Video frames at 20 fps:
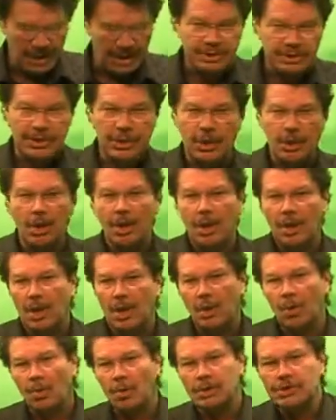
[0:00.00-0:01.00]
So
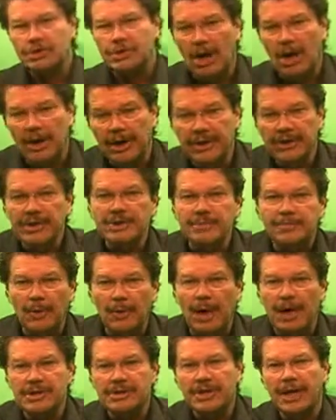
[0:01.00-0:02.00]
we're starting this
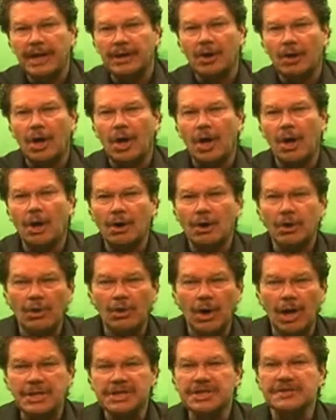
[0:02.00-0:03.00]
project all
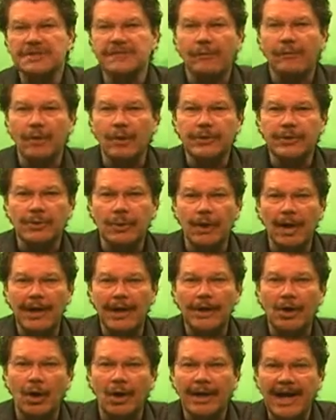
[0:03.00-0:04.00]
across the 4th
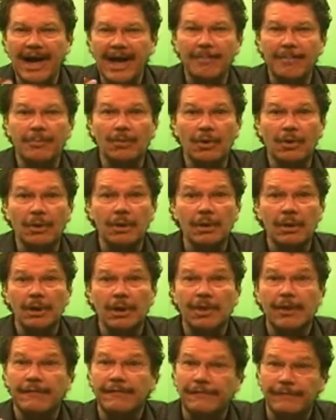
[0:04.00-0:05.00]
grade on April
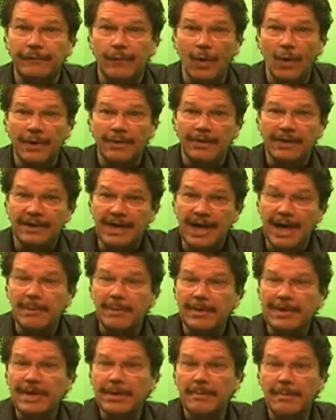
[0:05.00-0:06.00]
the 4th, the day
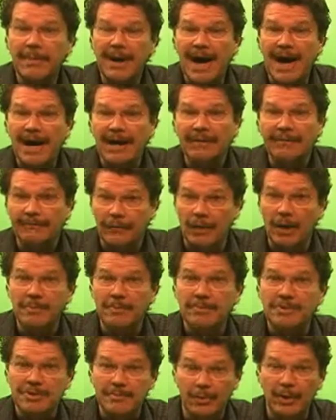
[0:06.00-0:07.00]
we get back
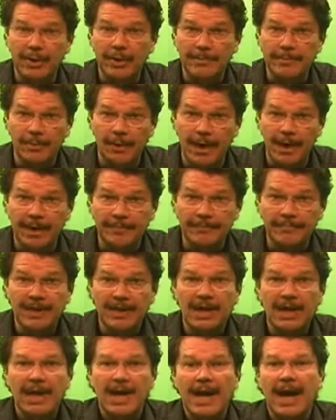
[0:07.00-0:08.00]
from spring break.
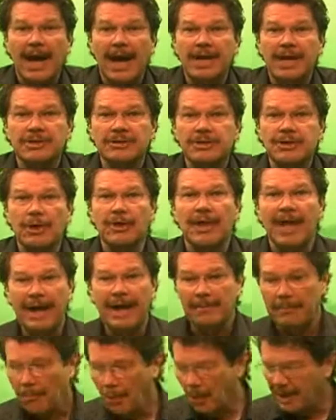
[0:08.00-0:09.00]
And so
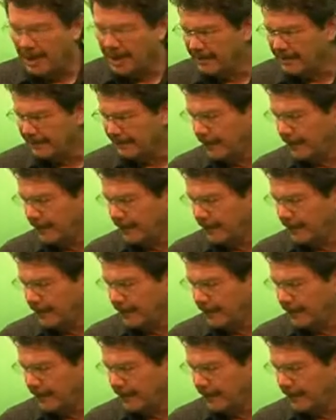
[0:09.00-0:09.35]
that morning, the